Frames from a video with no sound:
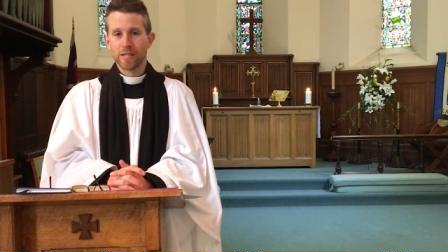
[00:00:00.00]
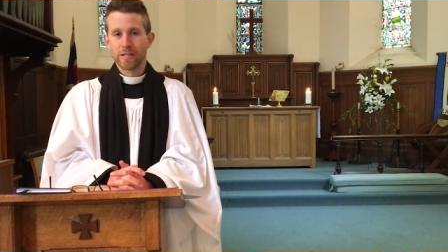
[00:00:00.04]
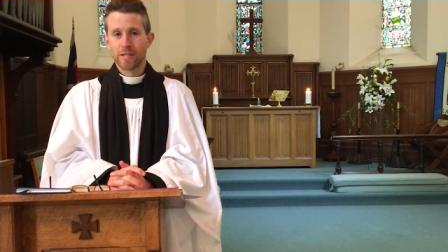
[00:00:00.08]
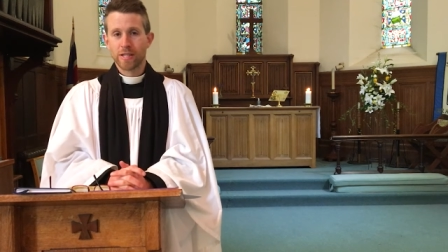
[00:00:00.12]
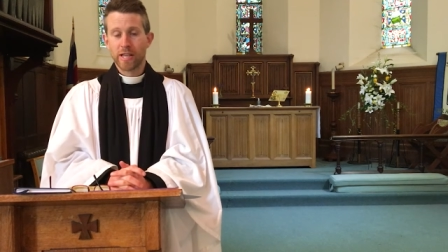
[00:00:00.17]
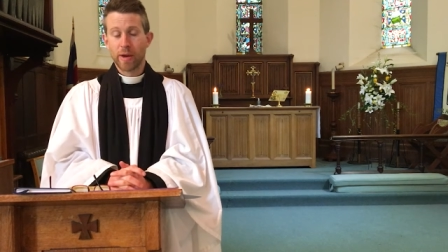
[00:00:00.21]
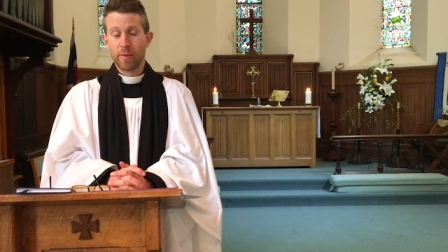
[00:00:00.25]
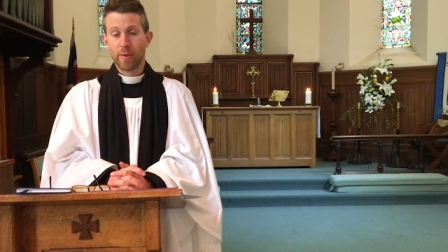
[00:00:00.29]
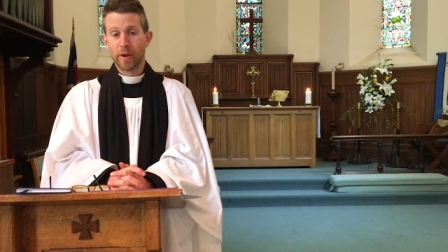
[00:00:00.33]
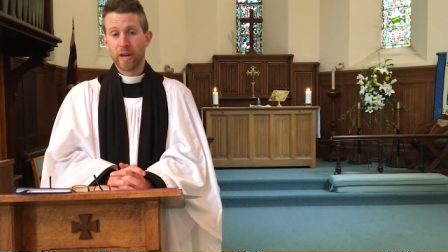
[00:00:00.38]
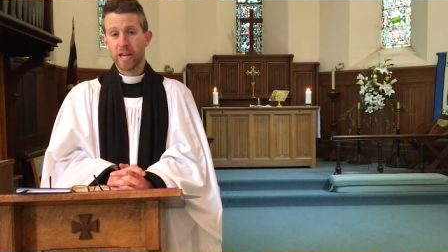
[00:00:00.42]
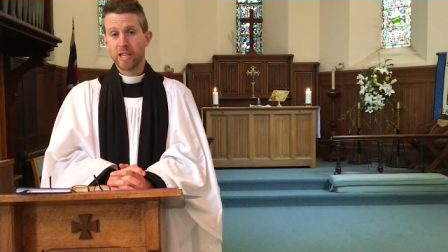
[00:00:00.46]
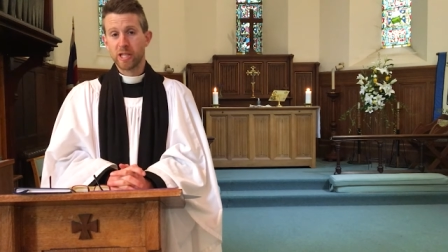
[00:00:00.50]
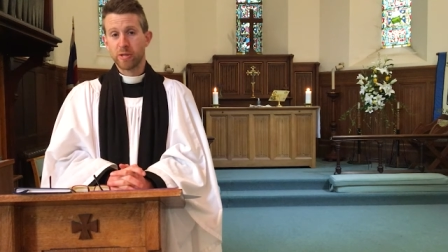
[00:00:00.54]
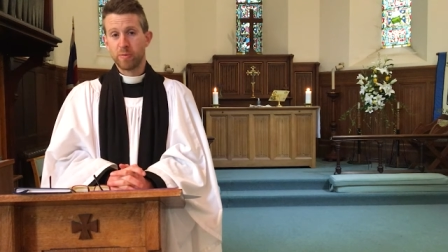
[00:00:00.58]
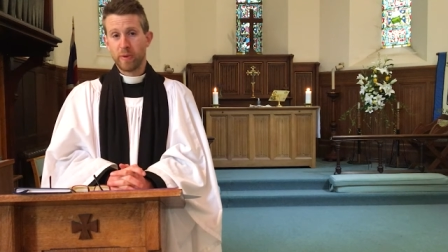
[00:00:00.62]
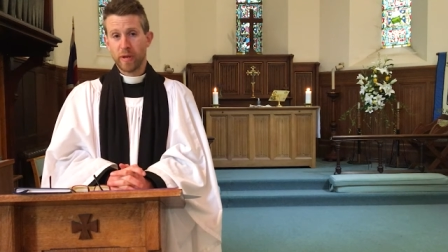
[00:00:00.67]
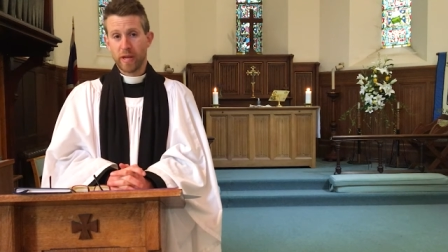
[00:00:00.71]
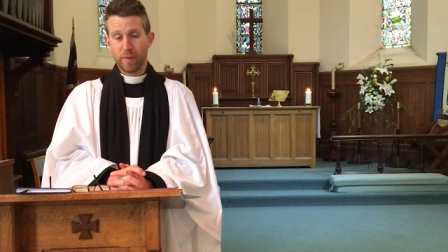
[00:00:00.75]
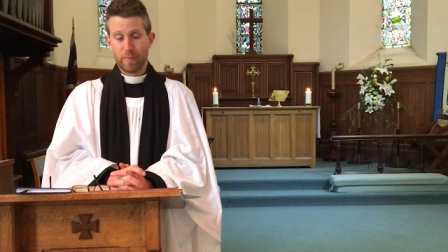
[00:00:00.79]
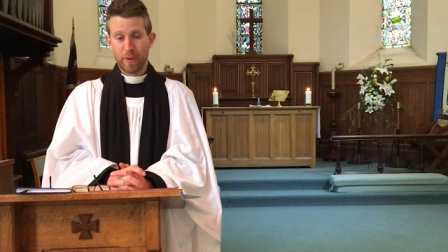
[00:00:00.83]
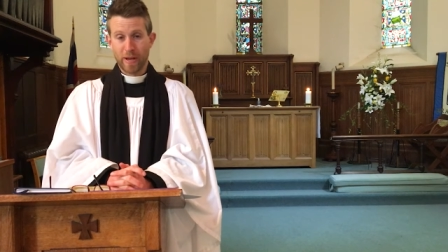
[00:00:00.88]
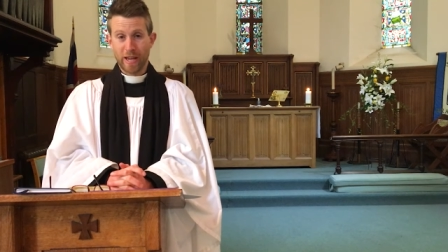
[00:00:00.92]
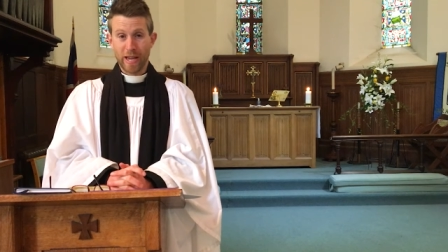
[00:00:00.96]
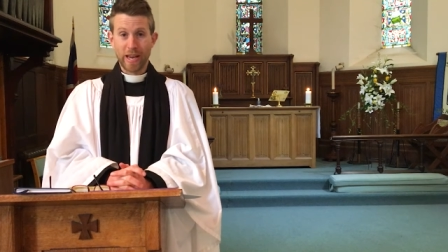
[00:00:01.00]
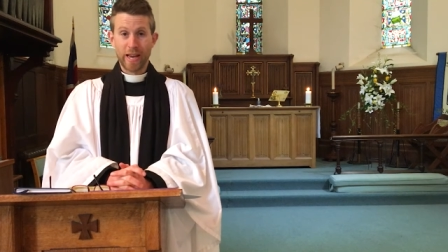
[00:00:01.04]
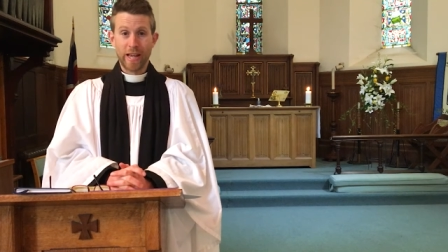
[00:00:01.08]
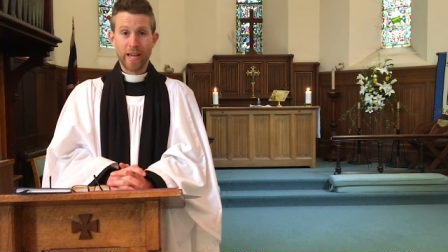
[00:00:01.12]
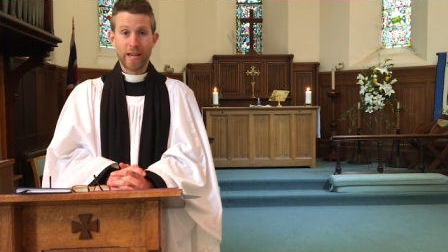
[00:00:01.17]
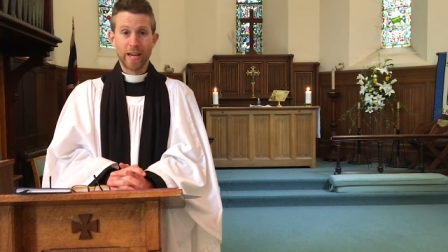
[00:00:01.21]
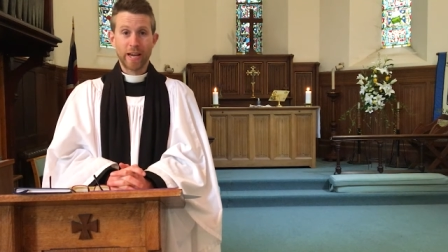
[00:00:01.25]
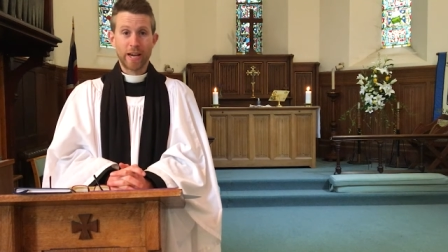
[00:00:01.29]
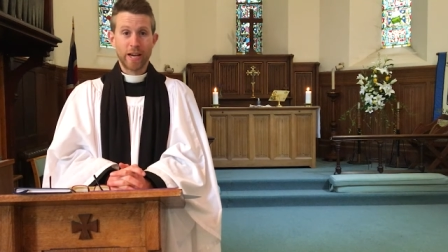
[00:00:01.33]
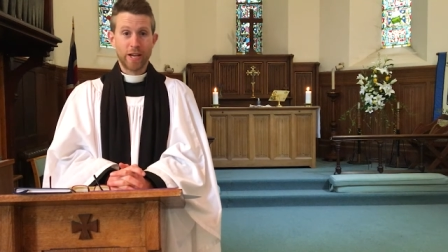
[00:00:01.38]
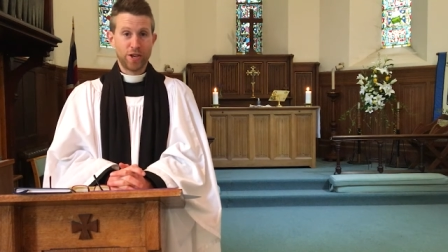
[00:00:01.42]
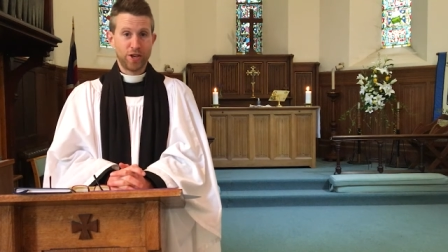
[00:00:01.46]
Today we're going to be
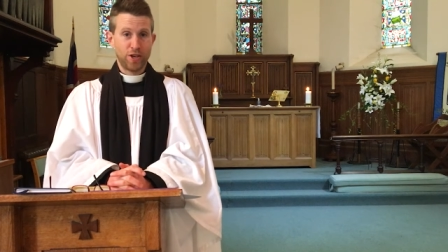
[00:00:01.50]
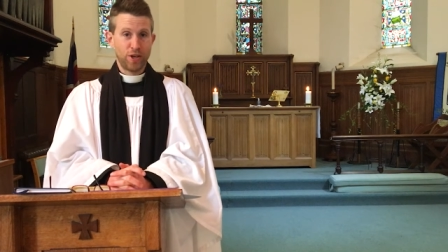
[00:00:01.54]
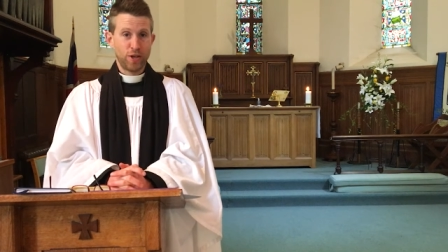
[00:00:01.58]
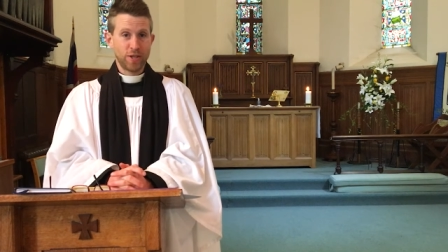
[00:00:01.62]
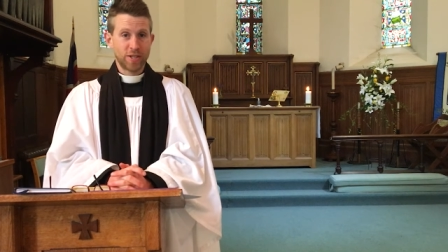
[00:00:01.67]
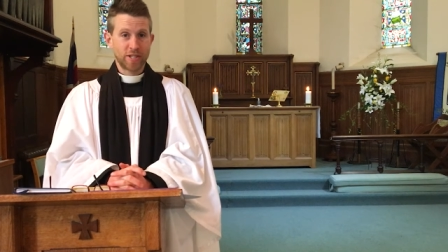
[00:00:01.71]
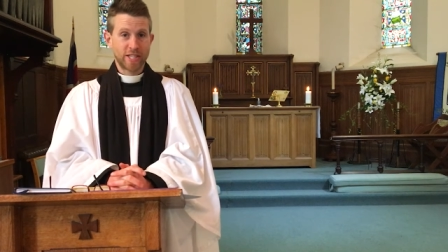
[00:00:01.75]
beginning a new